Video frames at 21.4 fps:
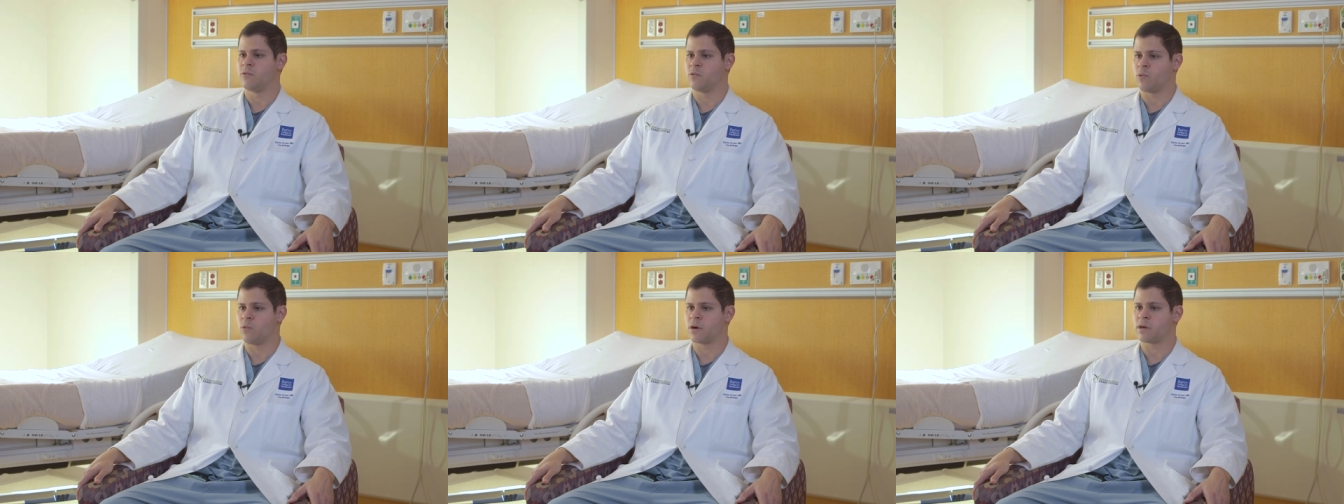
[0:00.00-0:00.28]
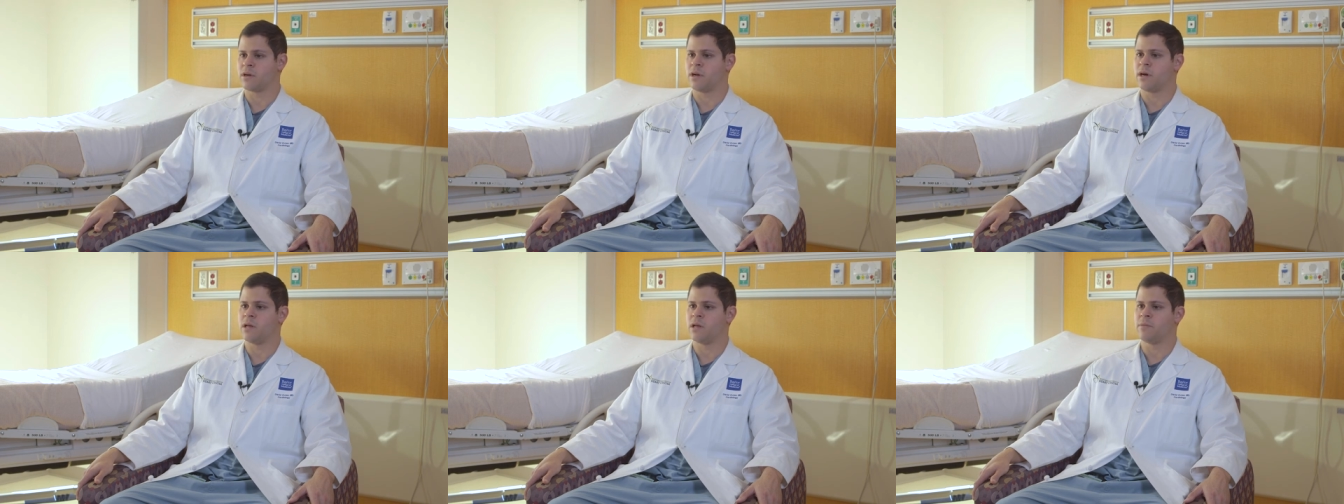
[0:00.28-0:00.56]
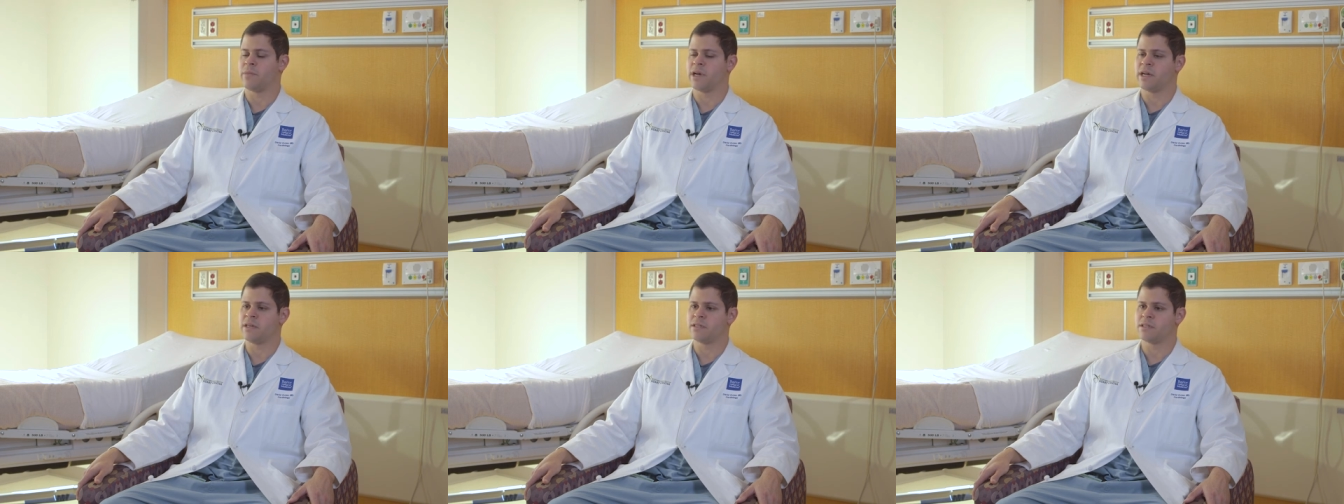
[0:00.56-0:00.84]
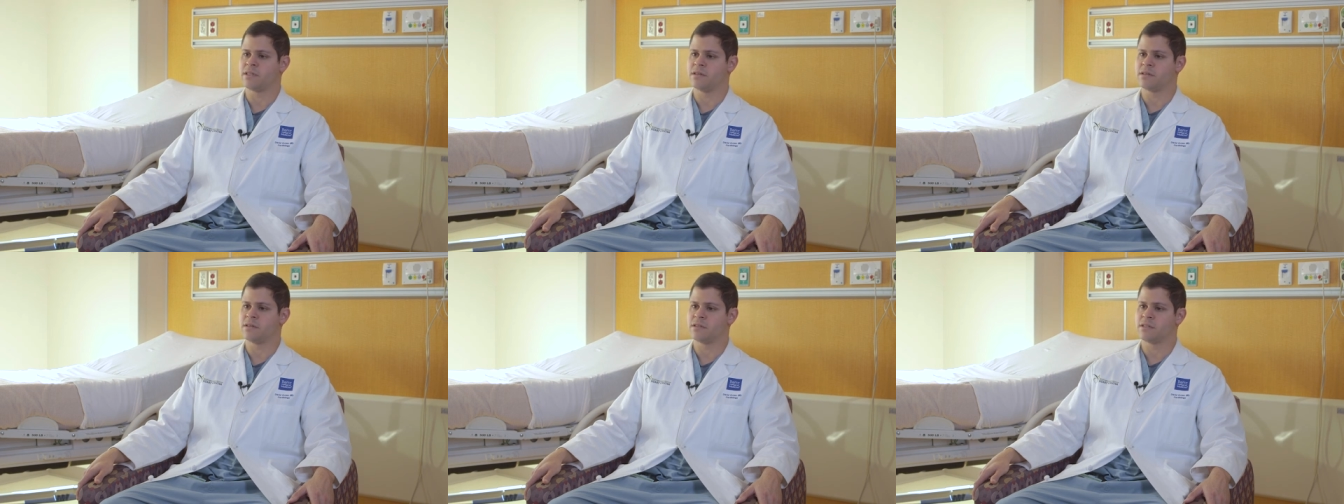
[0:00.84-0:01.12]
work on
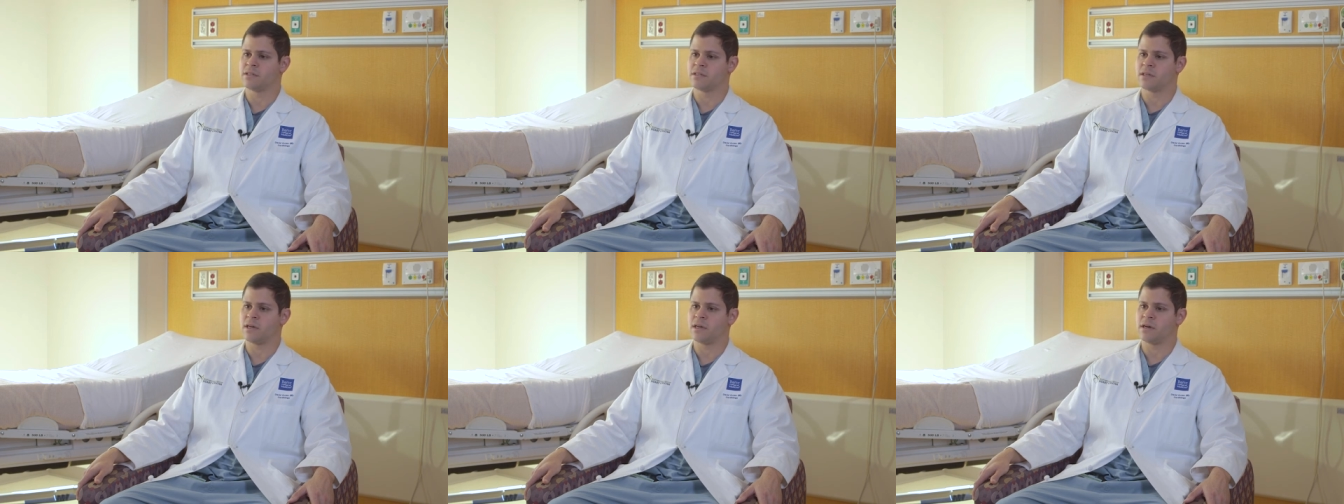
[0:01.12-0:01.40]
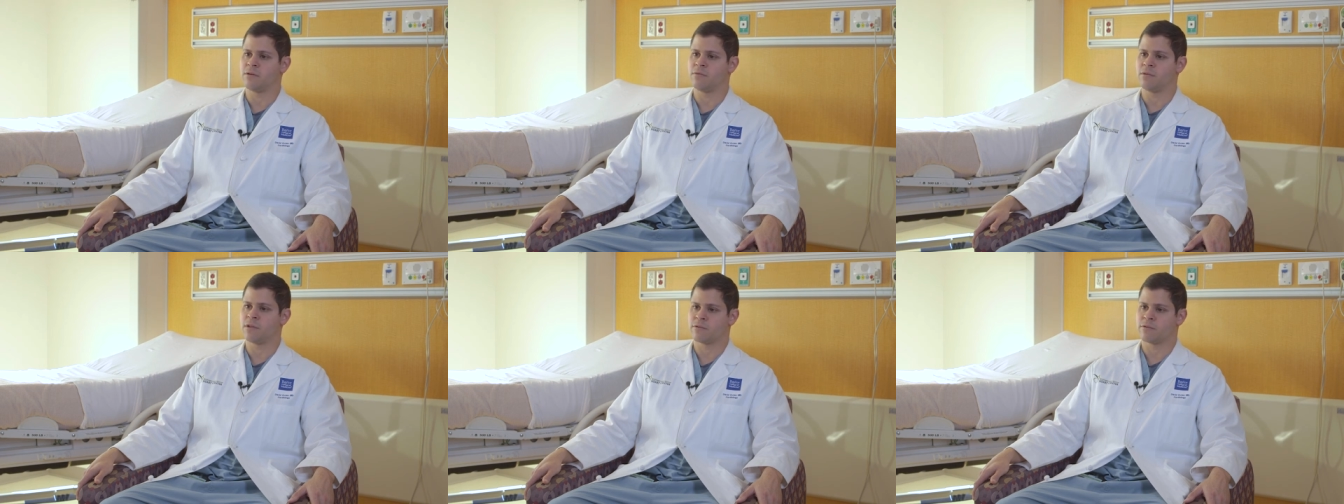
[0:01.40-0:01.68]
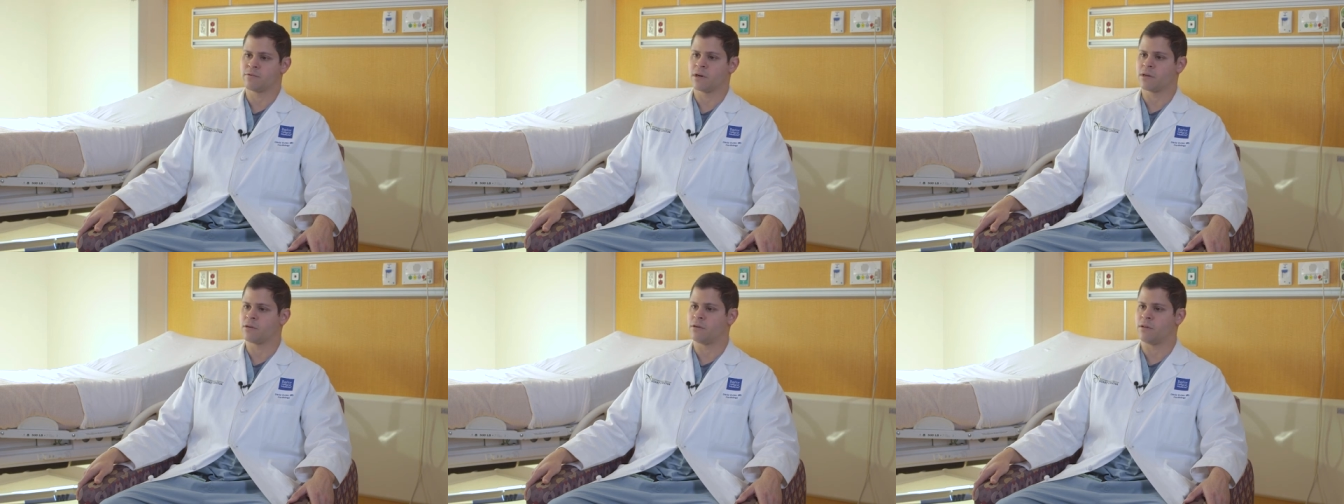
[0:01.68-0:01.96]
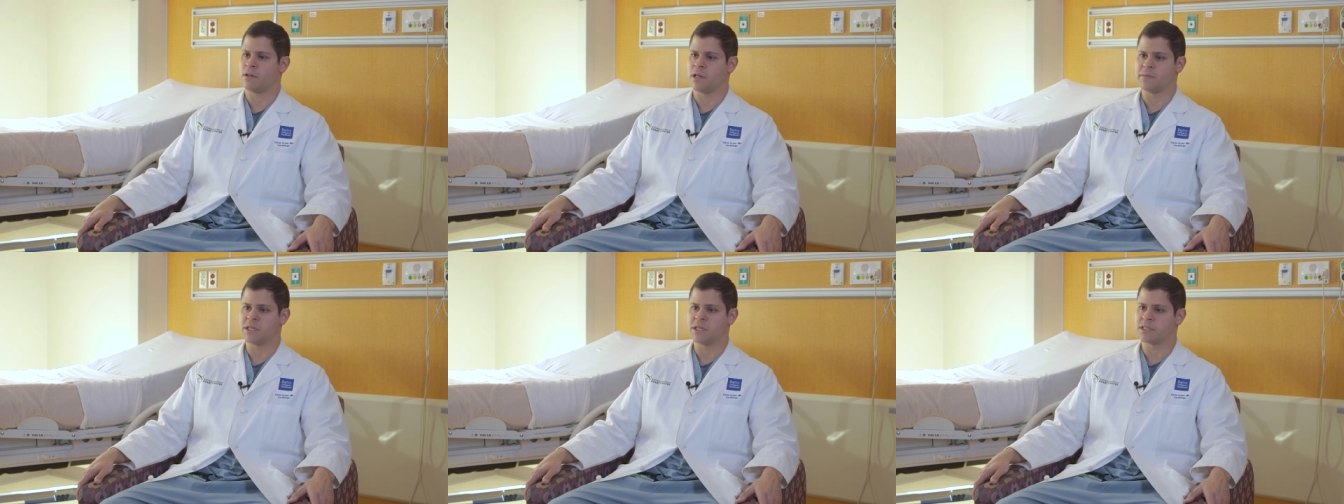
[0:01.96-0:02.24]
patients uh, with
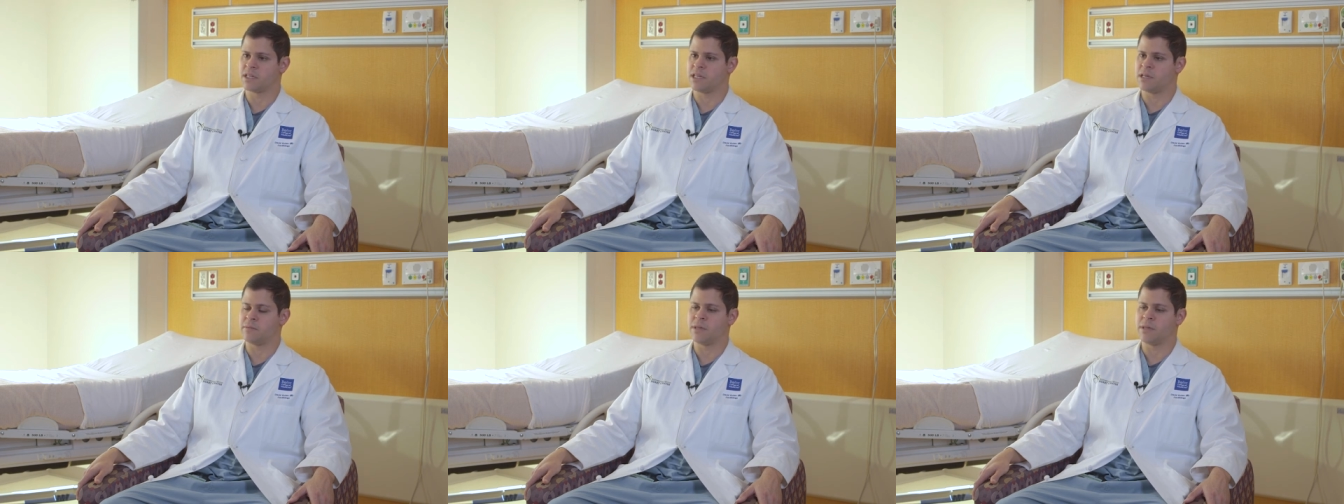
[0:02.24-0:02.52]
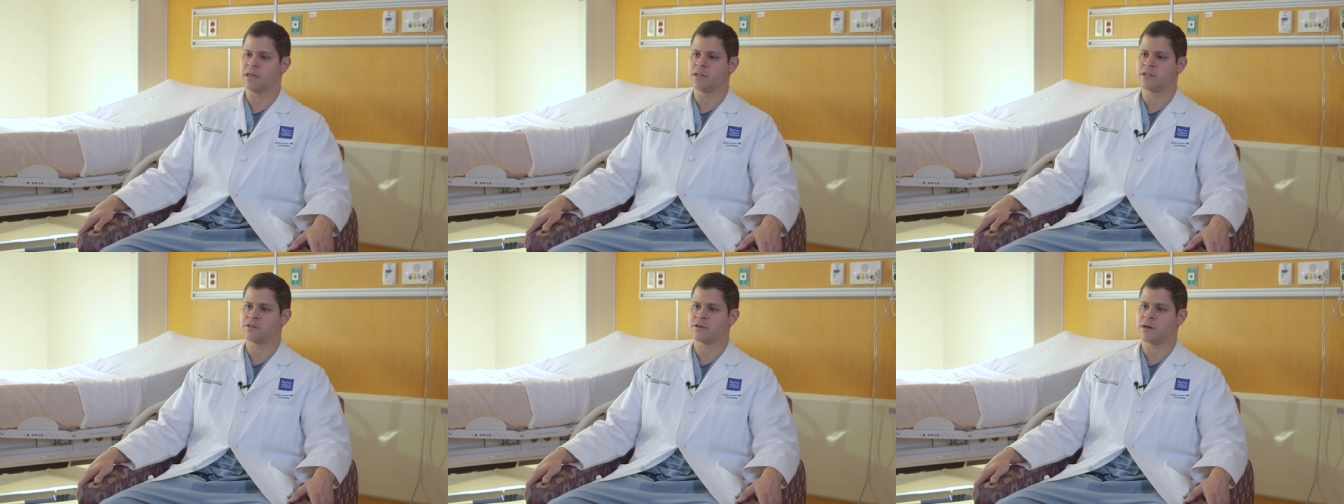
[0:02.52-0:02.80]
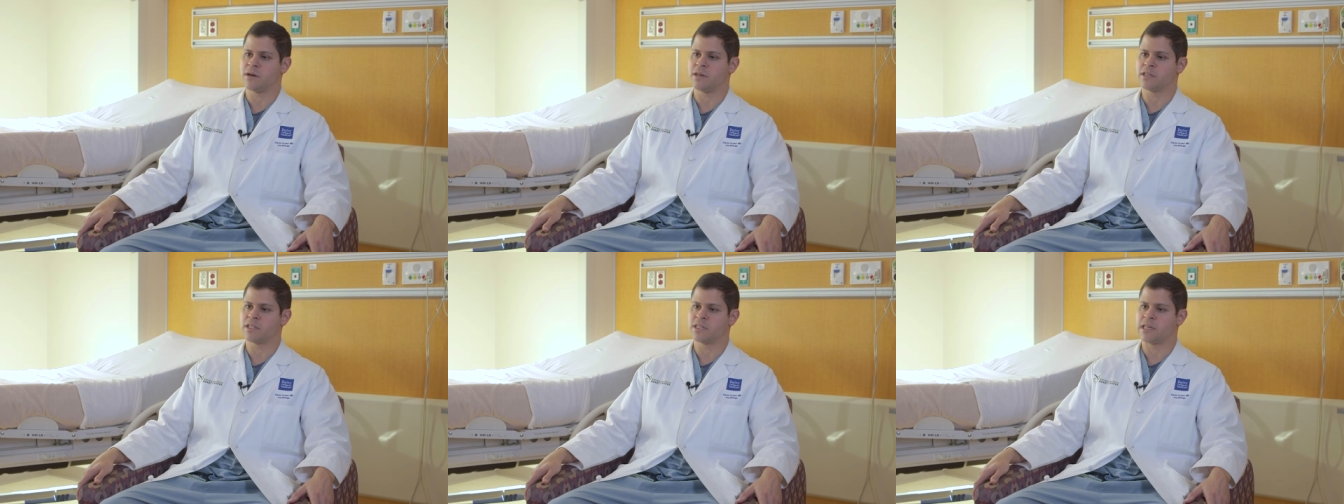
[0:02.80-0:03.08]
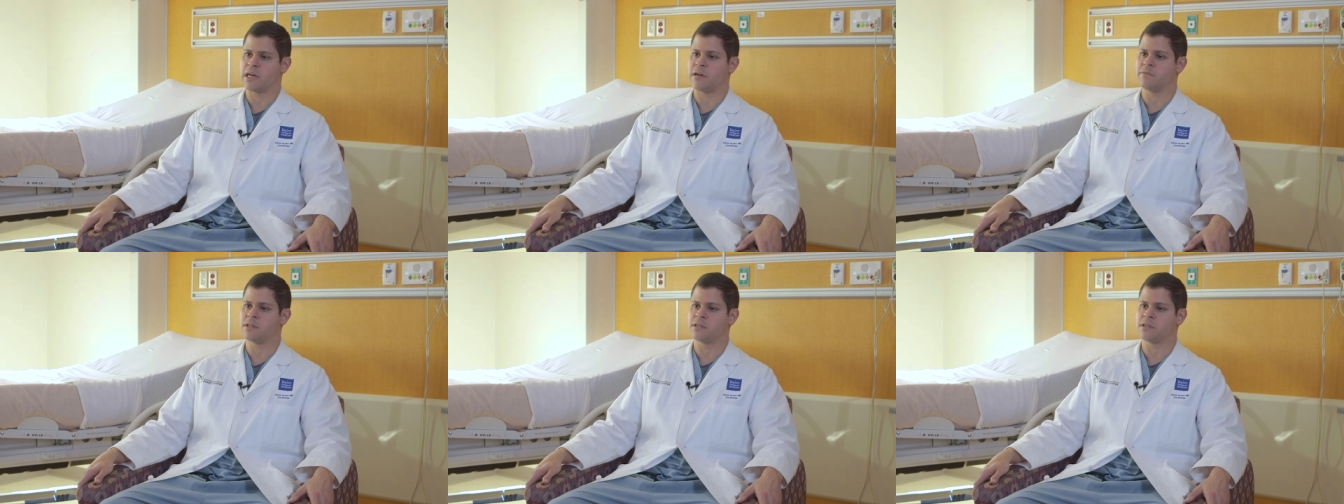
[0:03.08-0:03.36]
critical limb ischemia trying to
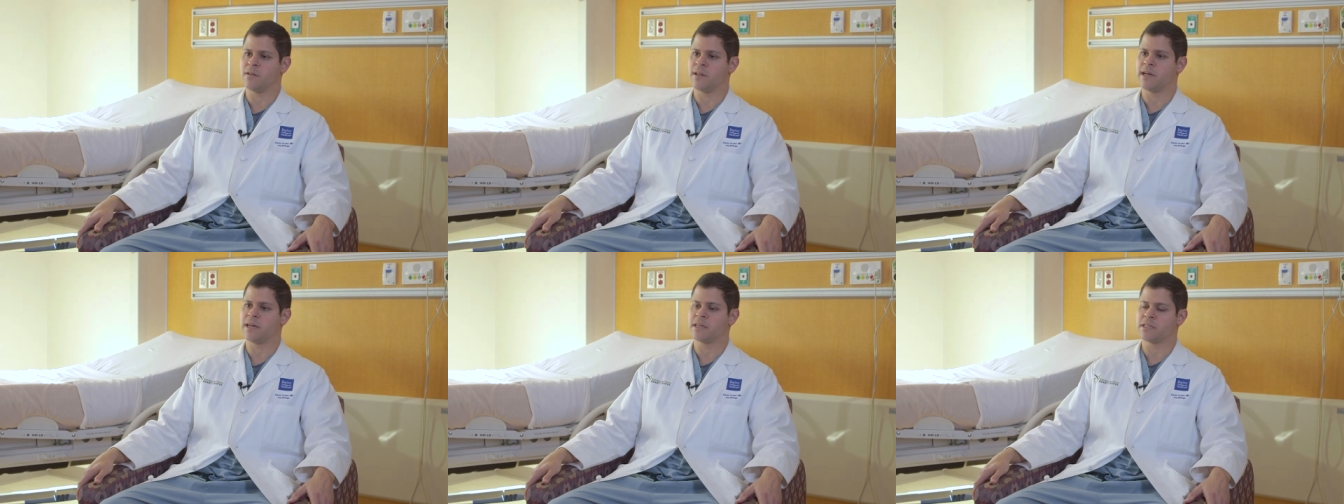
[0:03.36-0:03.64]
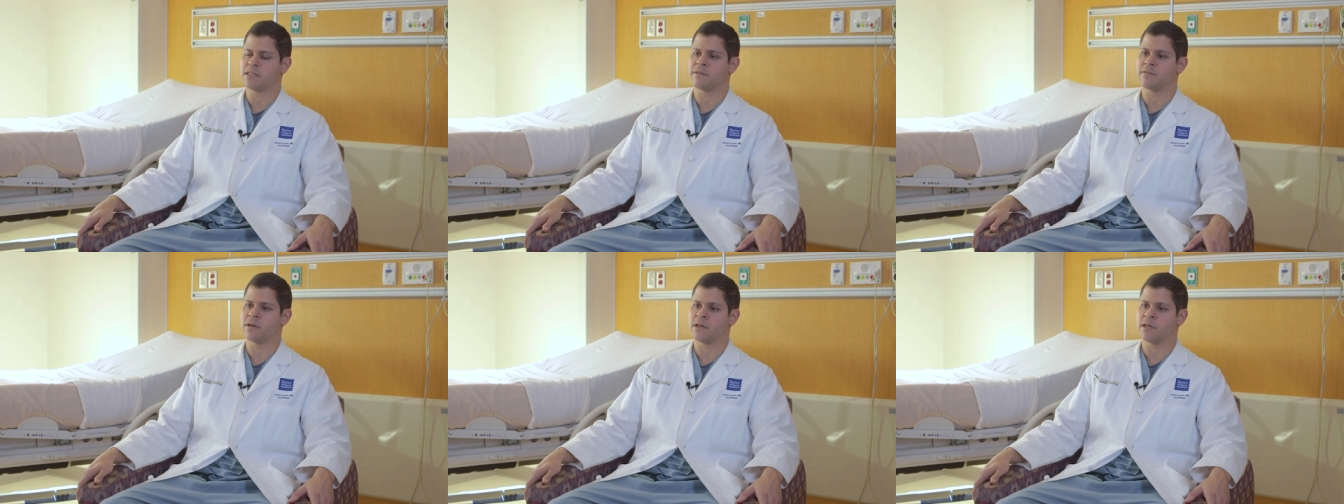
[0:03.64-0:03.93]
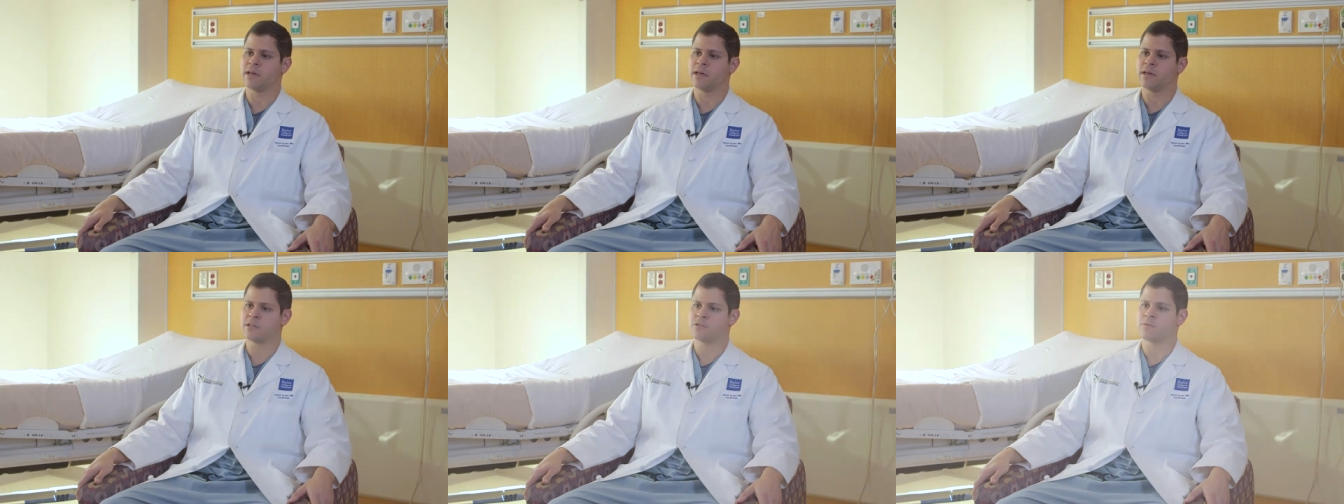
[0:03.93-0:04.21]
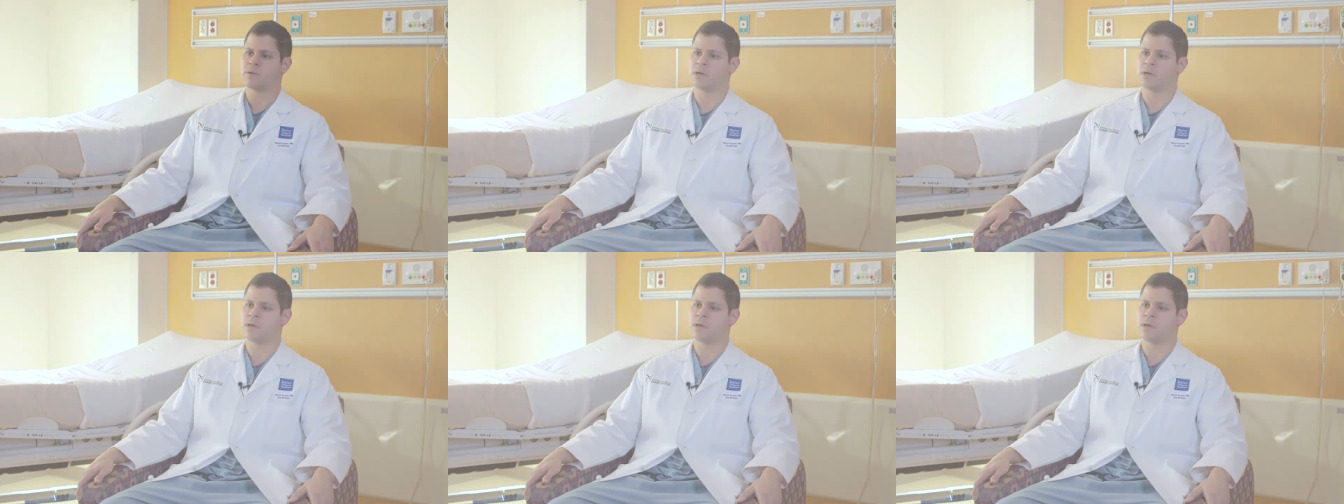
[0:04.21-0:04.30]
salvage legs every day as